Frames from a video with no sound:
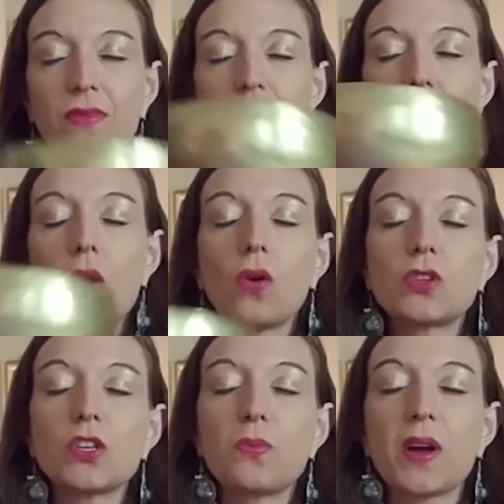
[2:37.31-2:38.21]
Hold
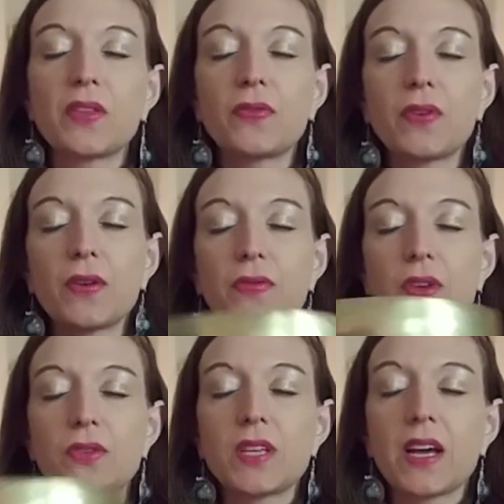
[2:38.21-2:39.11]
your breath for a few
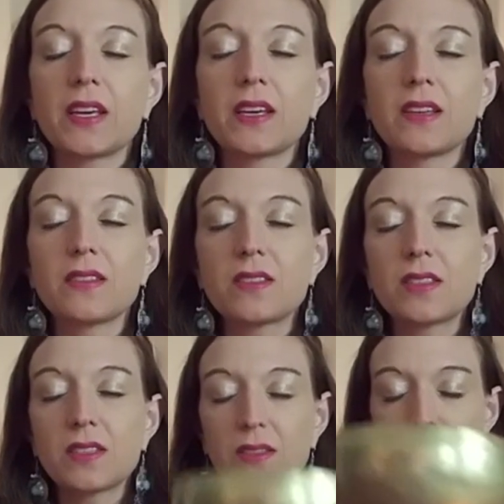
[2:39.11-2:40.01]

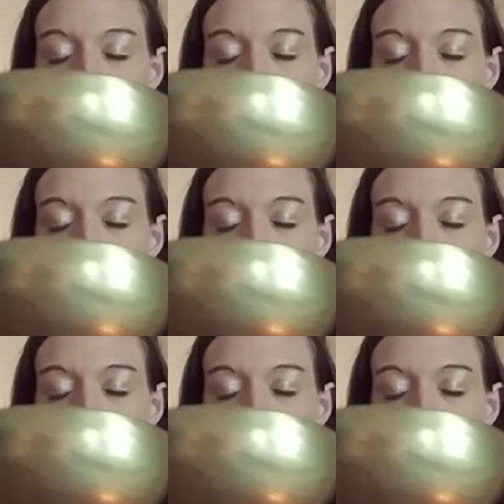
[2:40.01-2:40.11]
seconds.